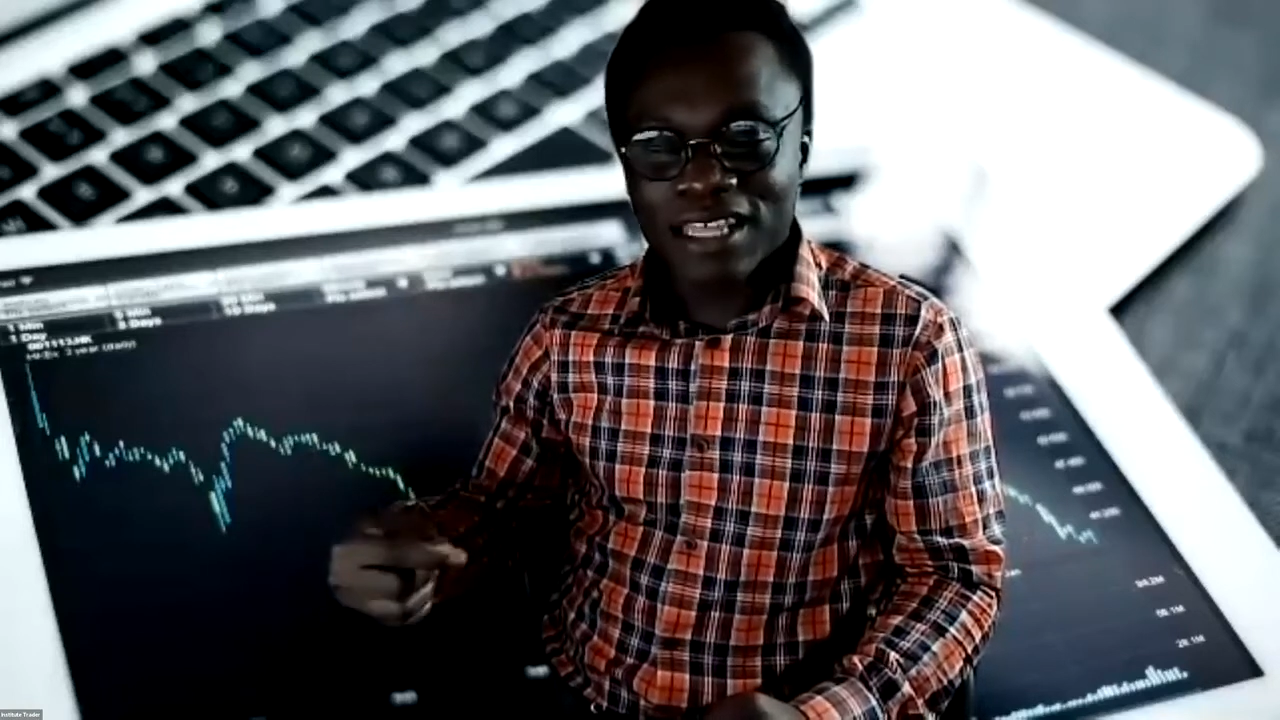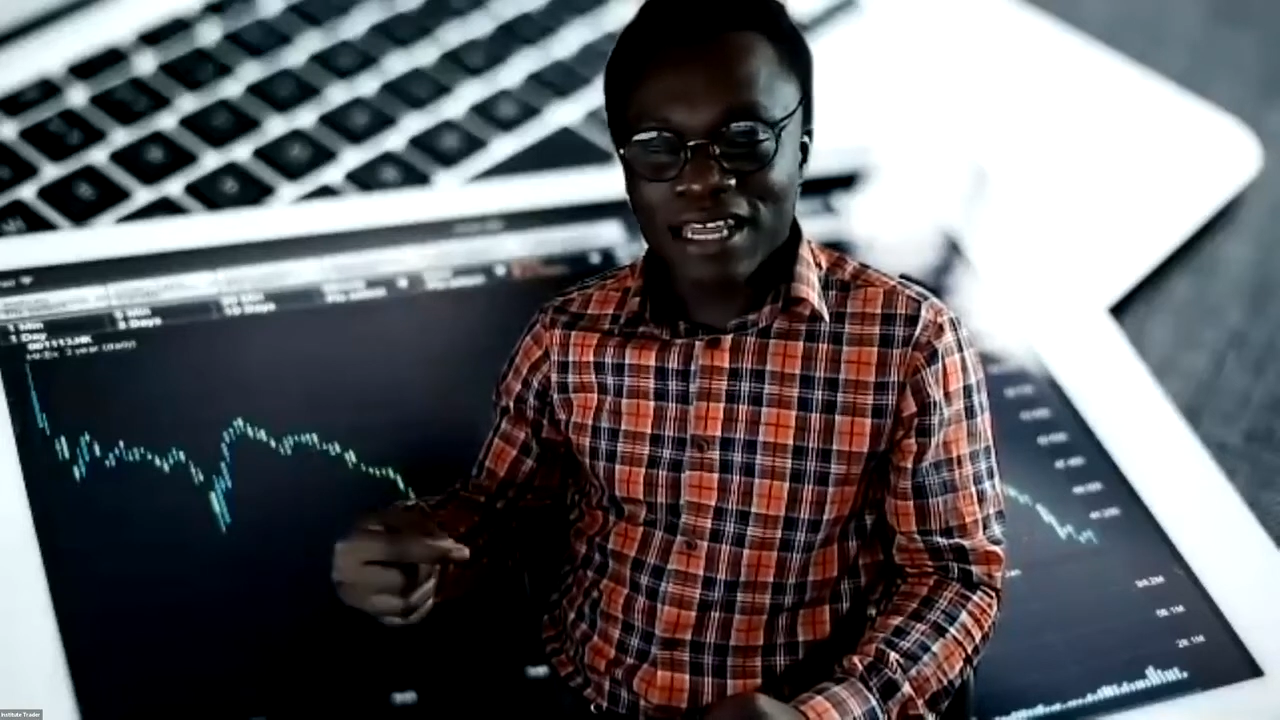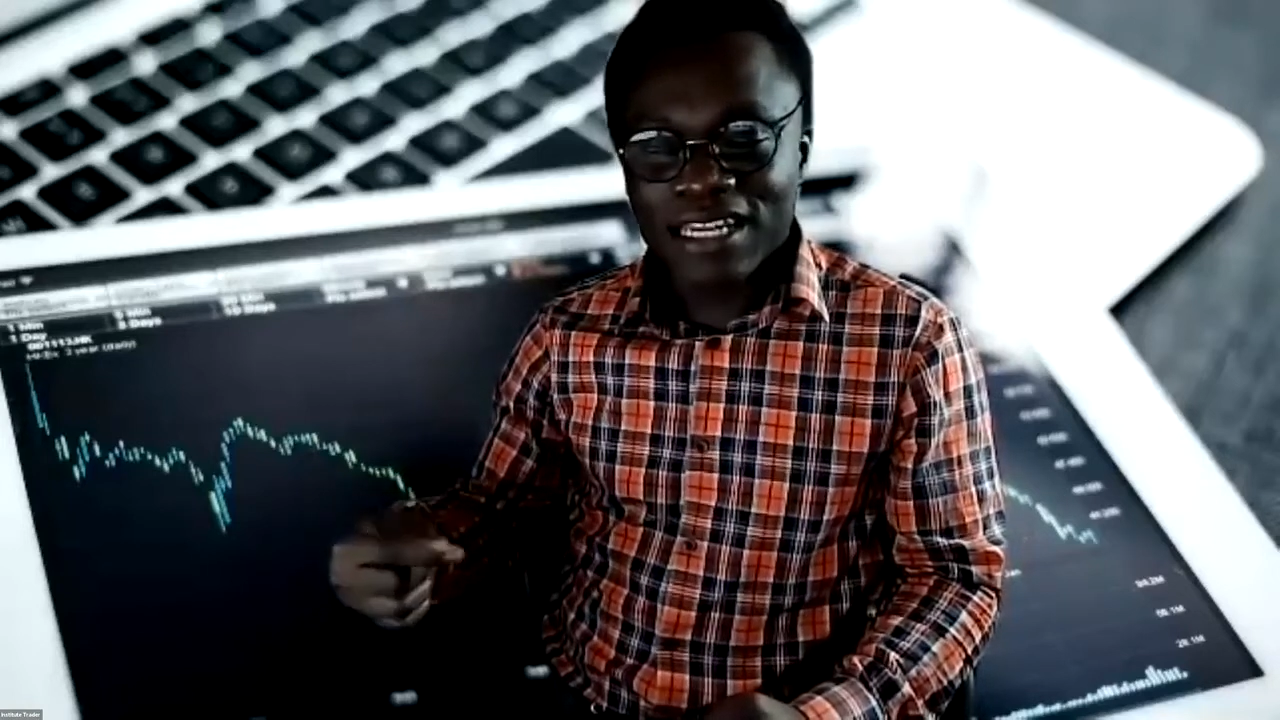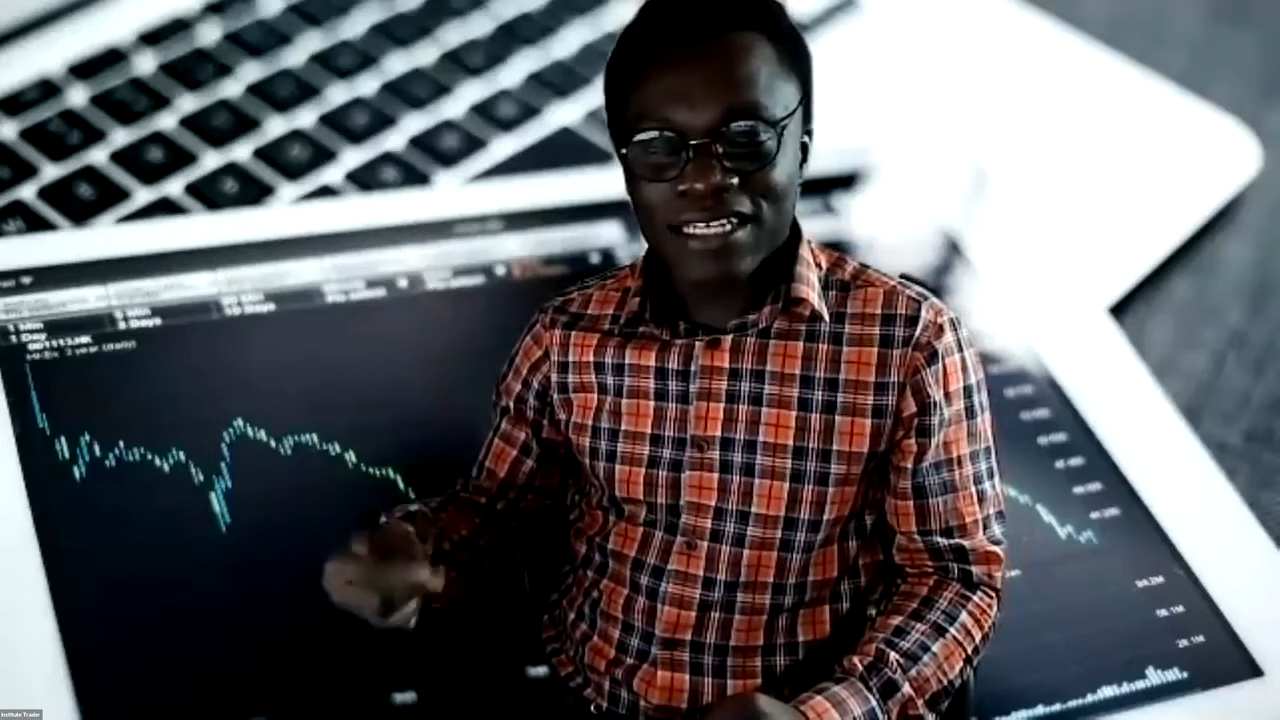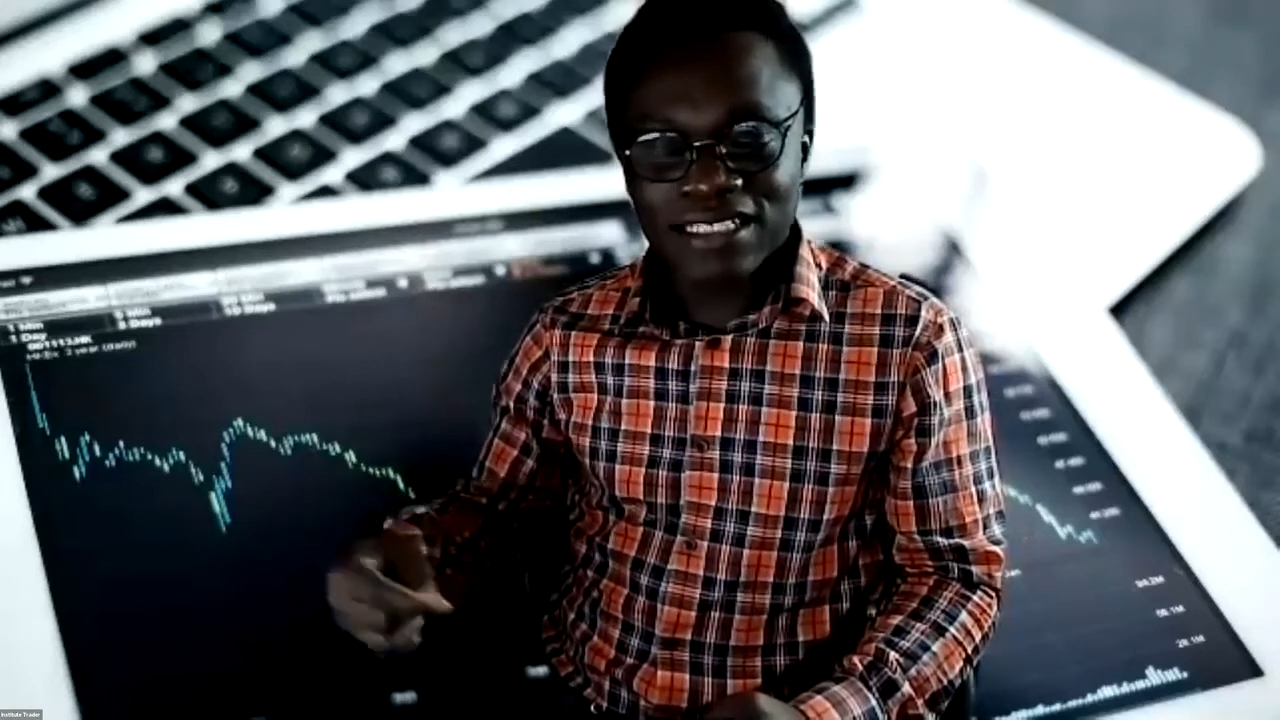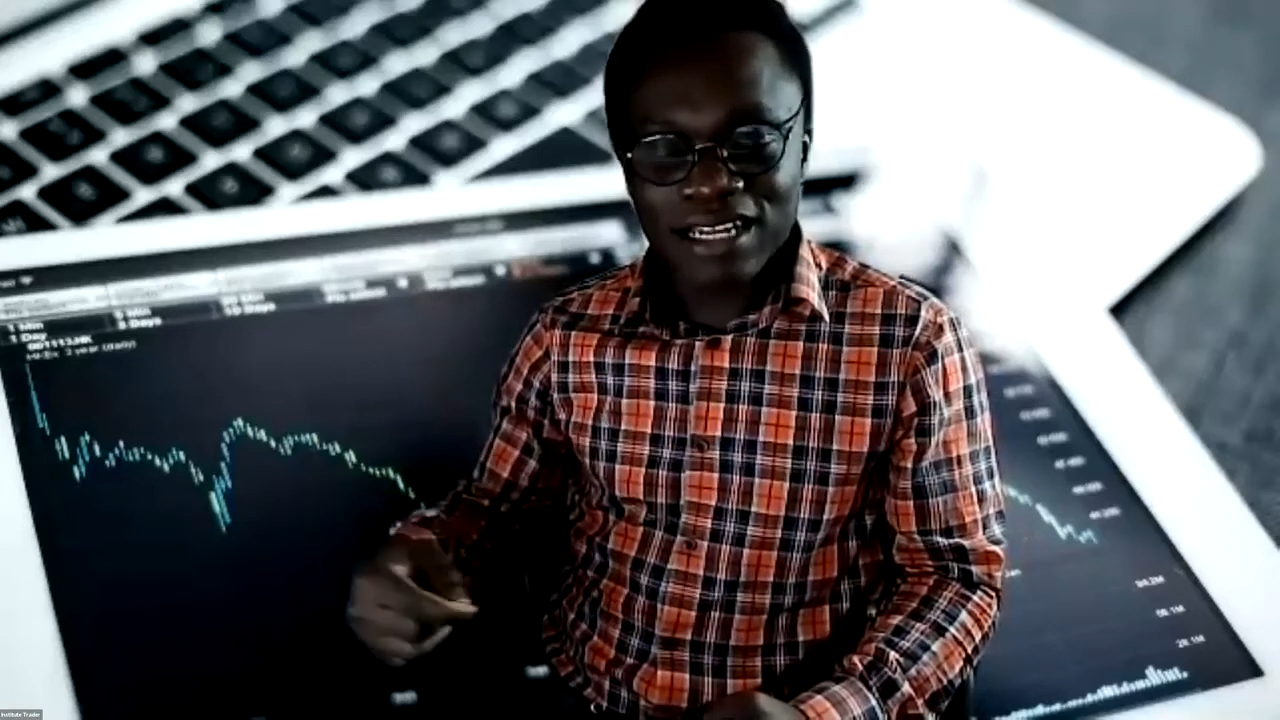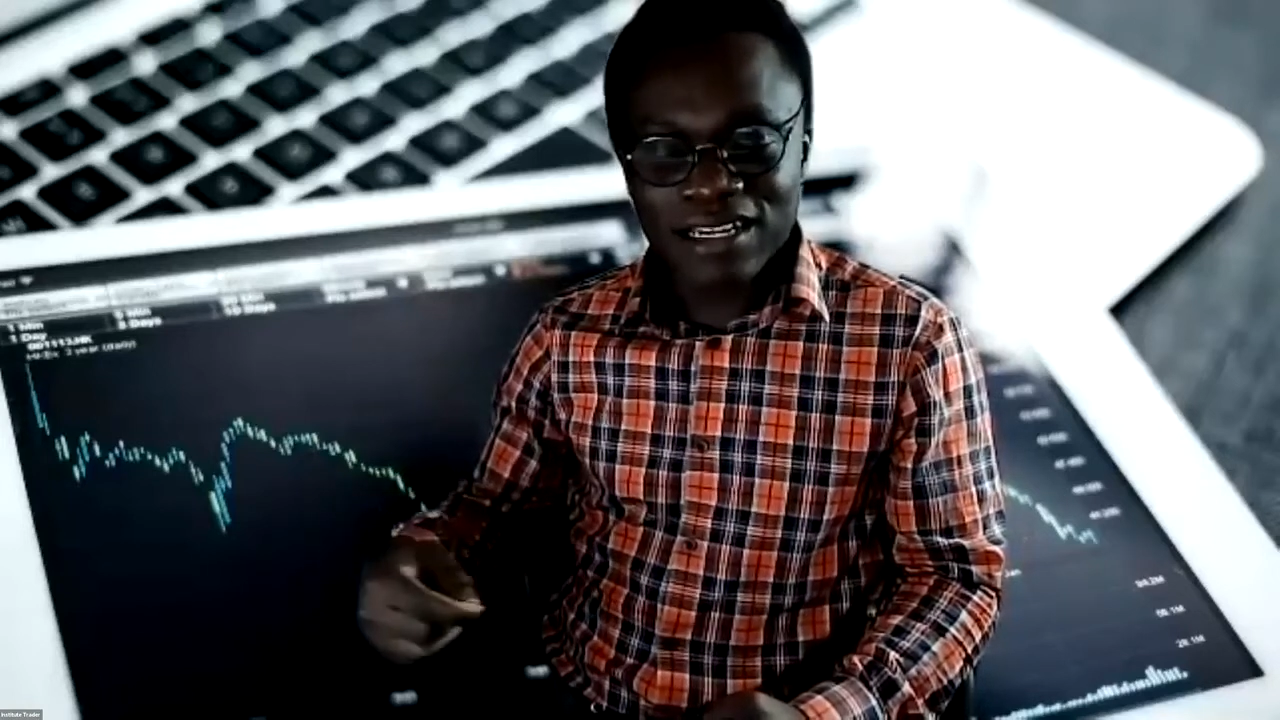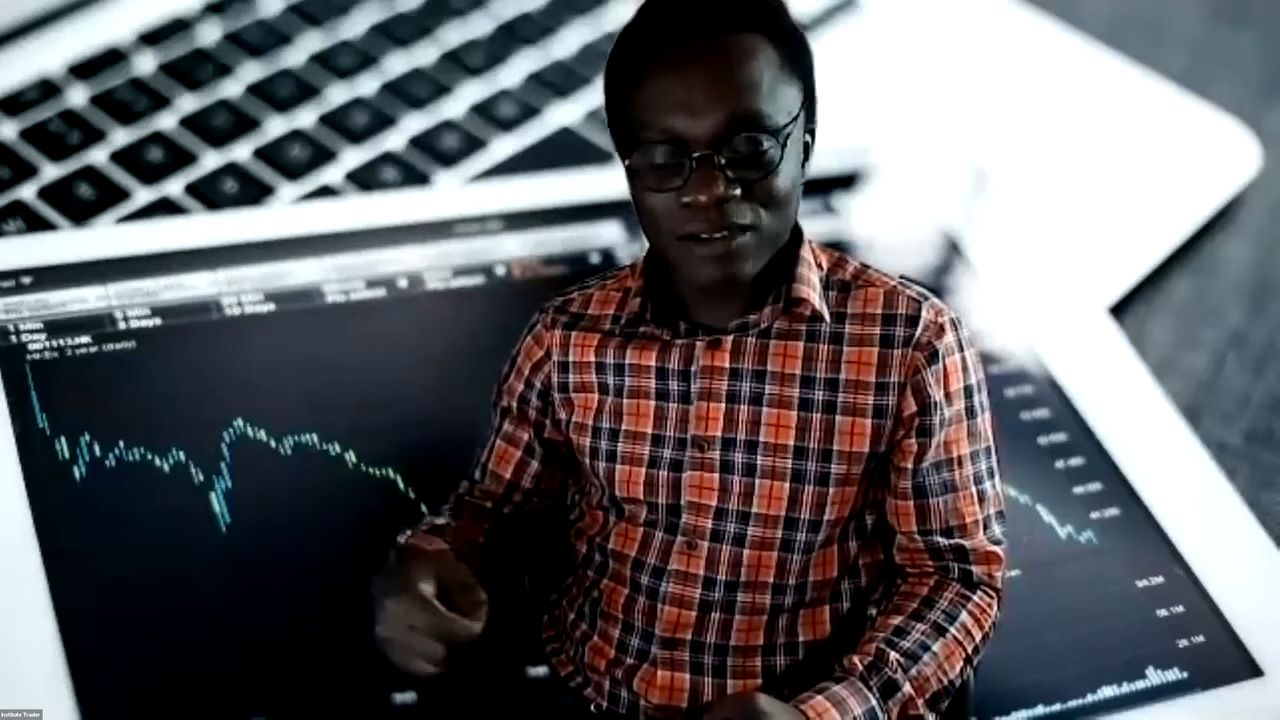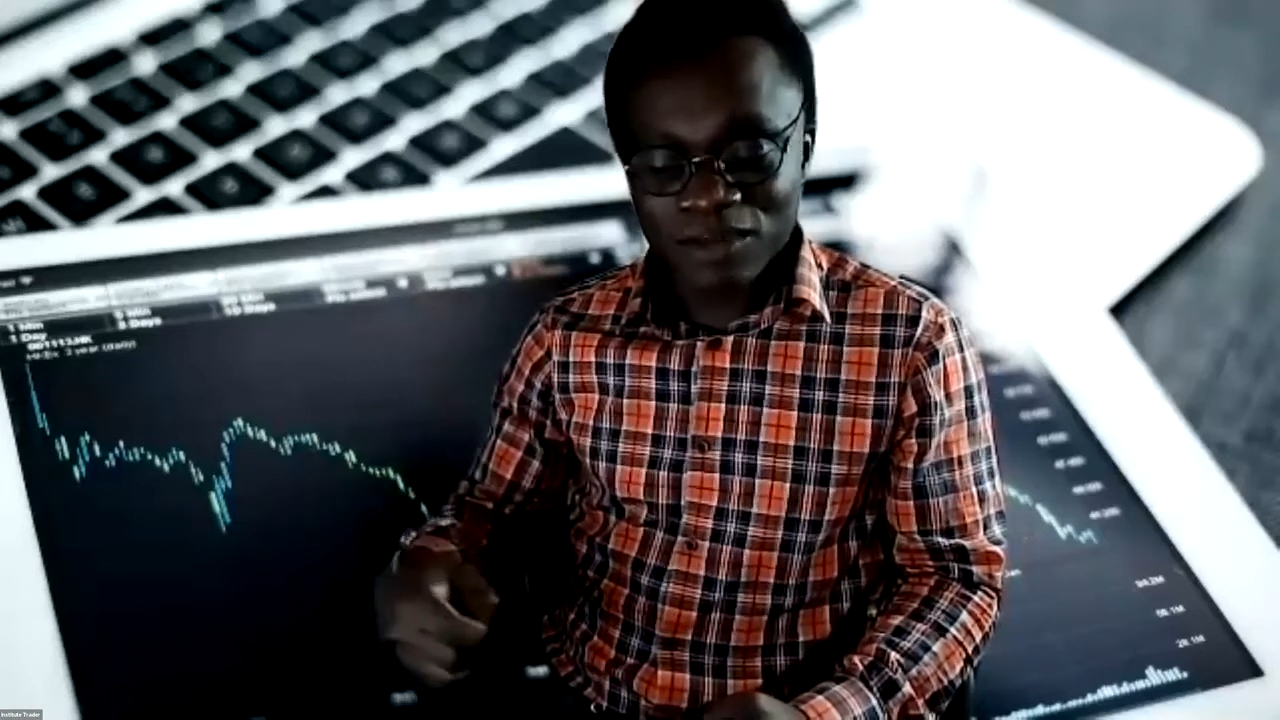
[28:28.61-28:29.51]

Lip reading: the understanding,